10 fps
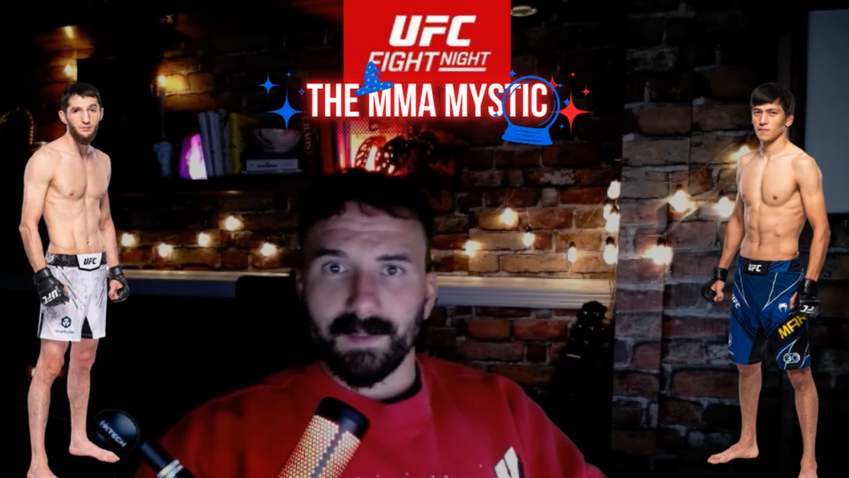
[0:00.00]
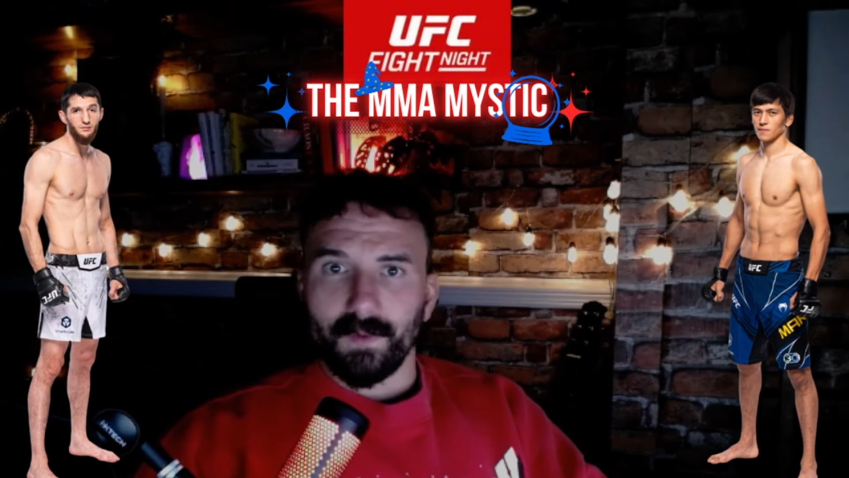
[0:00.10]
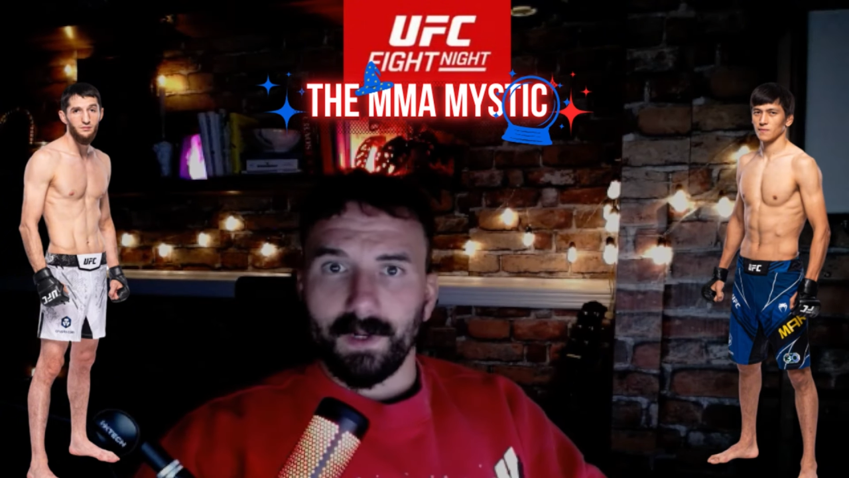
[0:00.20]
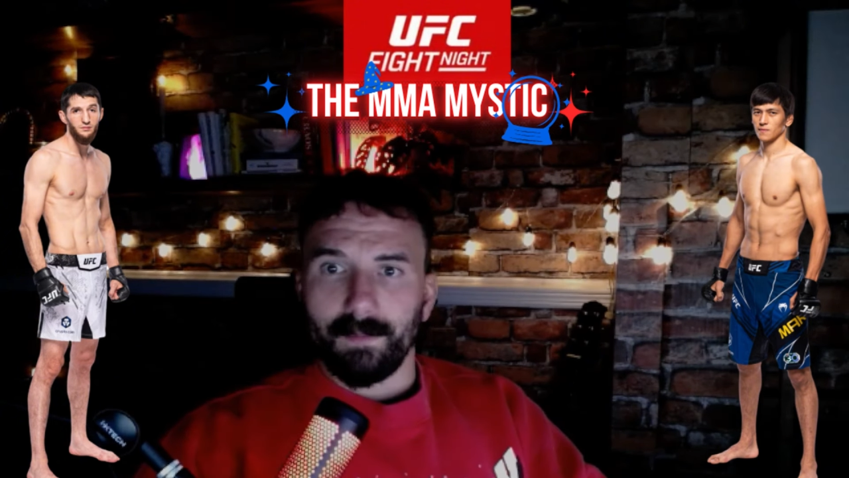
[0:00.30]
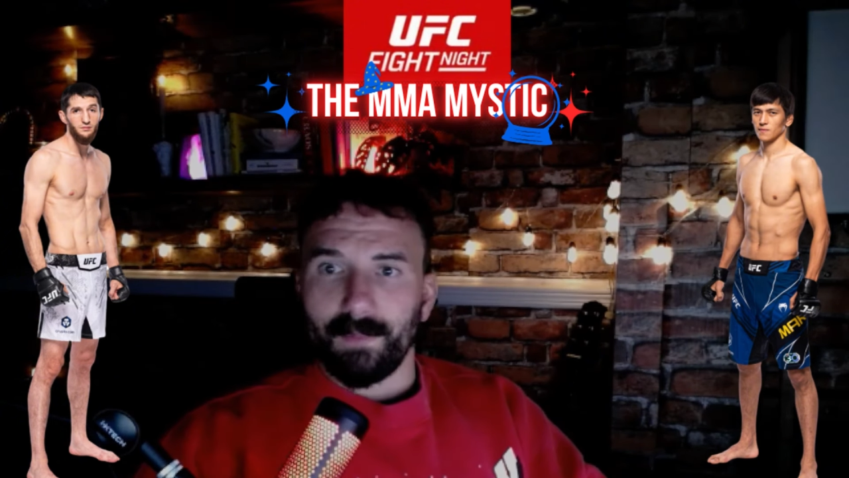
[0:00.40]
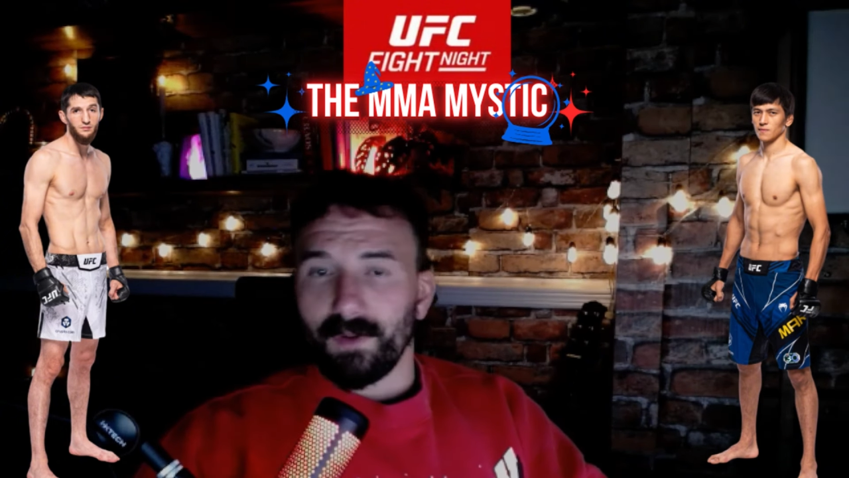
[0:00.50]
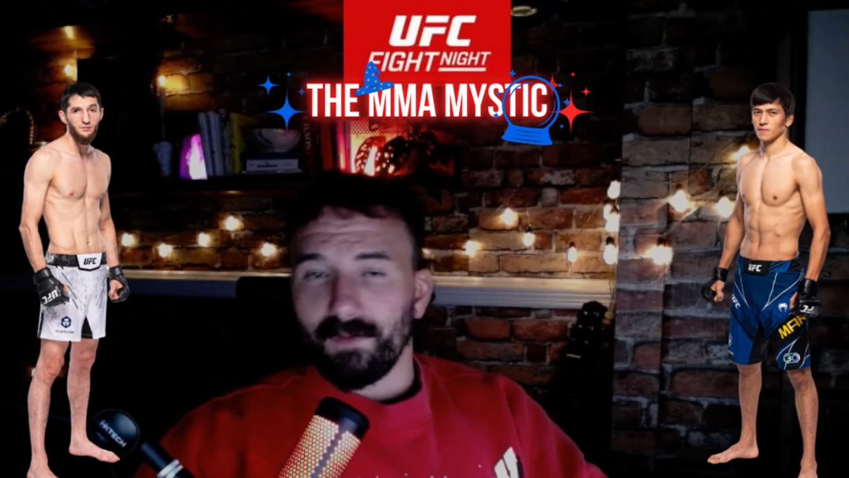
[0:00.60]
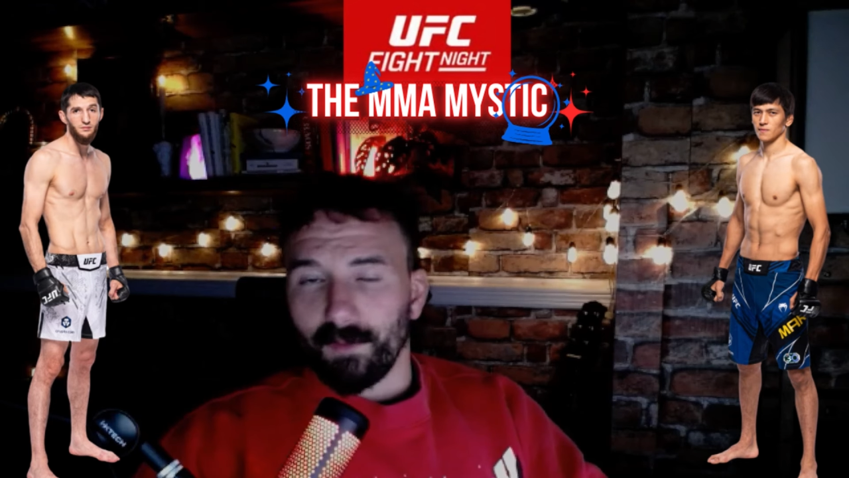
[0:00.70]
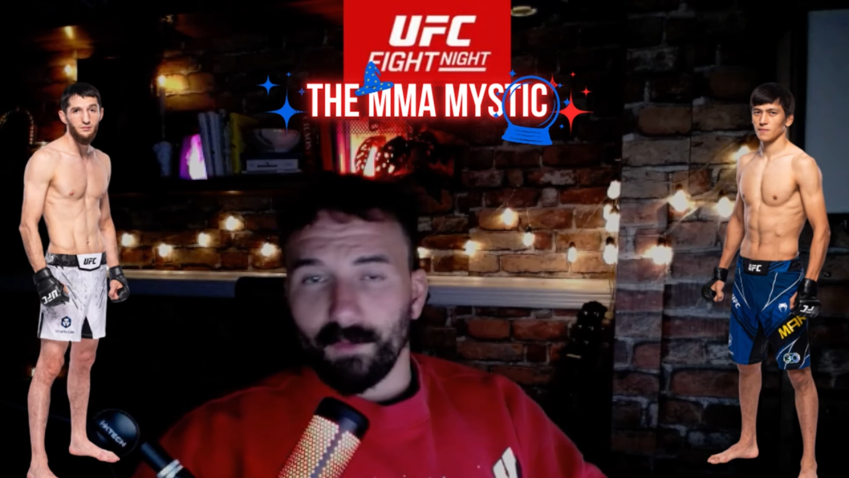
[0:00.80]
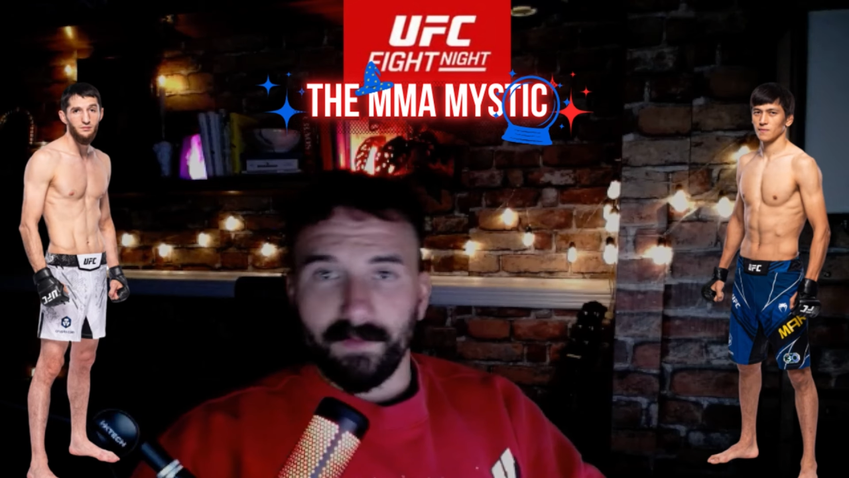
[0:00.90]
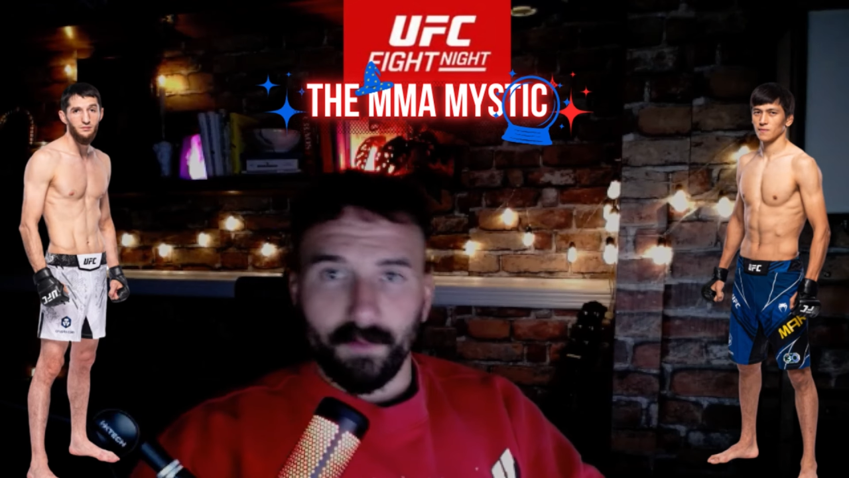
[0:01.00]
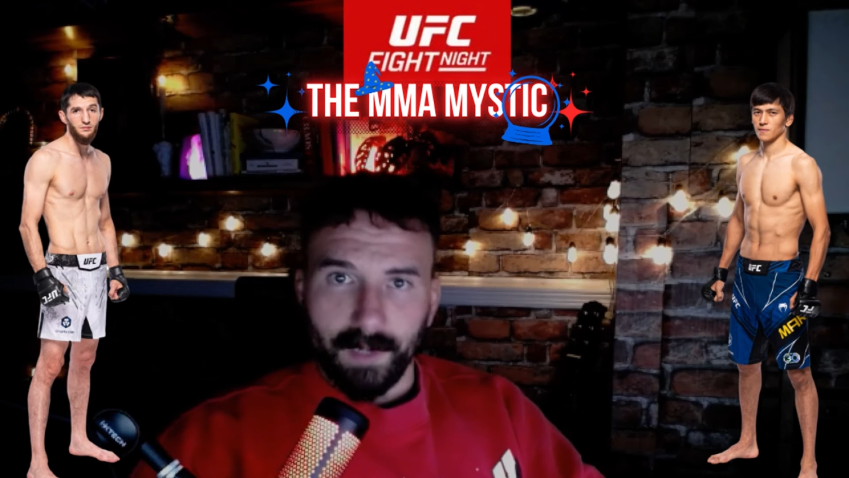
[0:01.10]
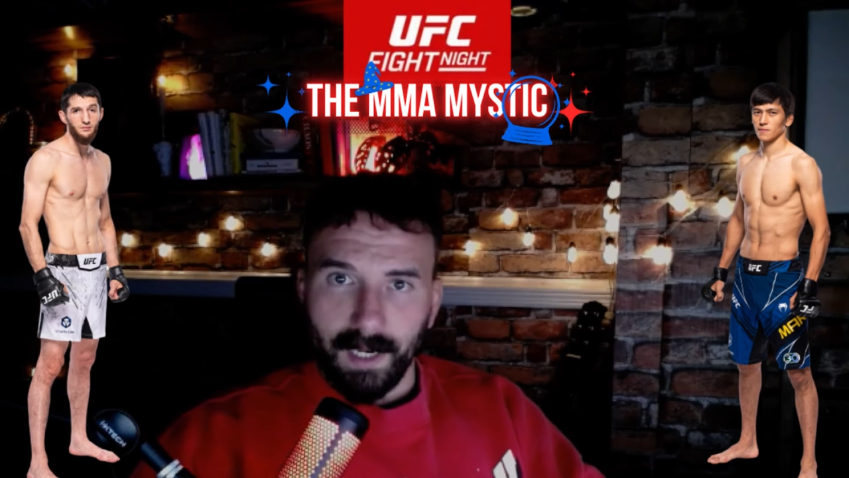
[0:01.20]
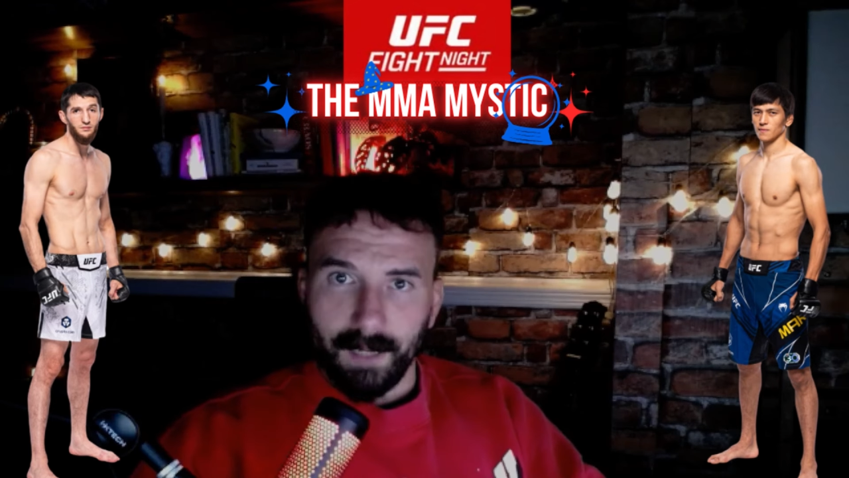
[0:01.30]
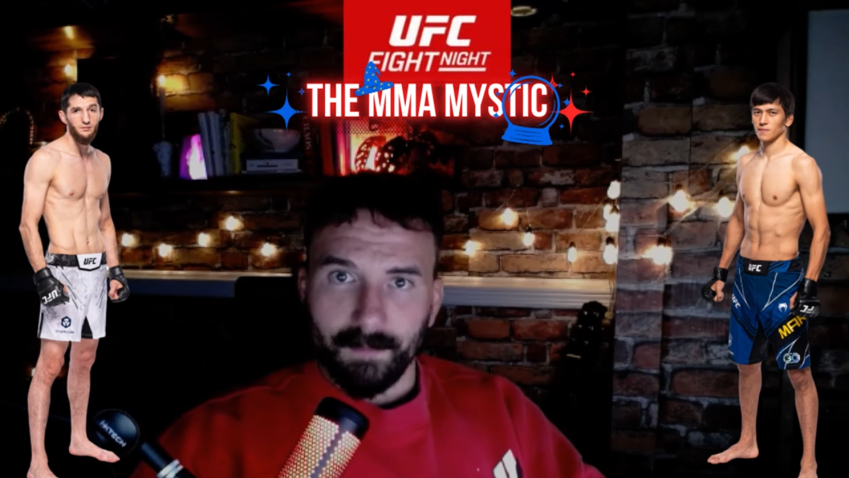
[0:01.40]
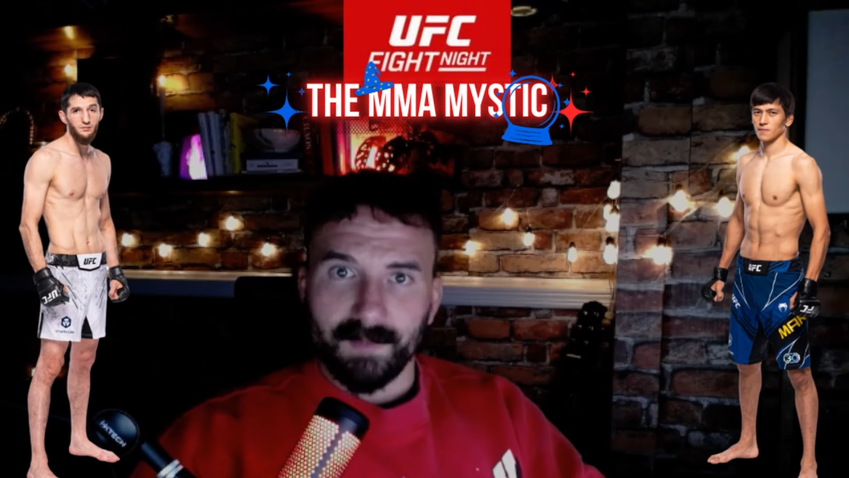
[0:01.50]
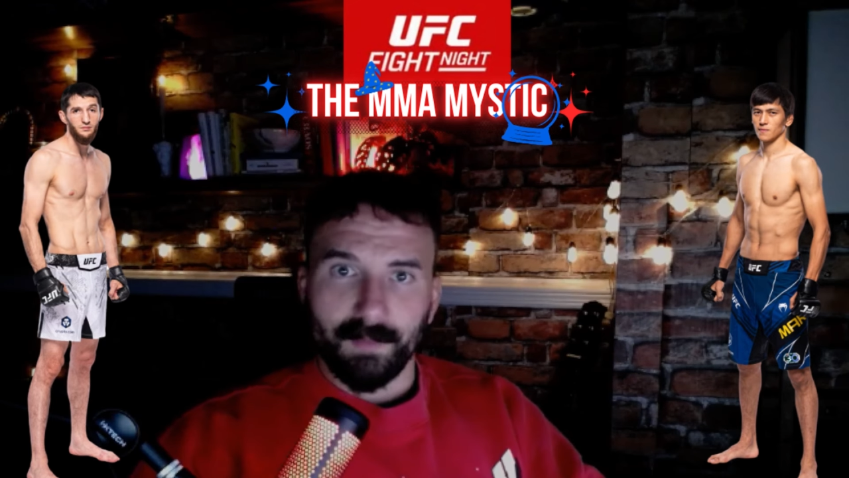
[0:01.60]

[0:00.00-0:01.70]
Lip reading: both of them with full camps,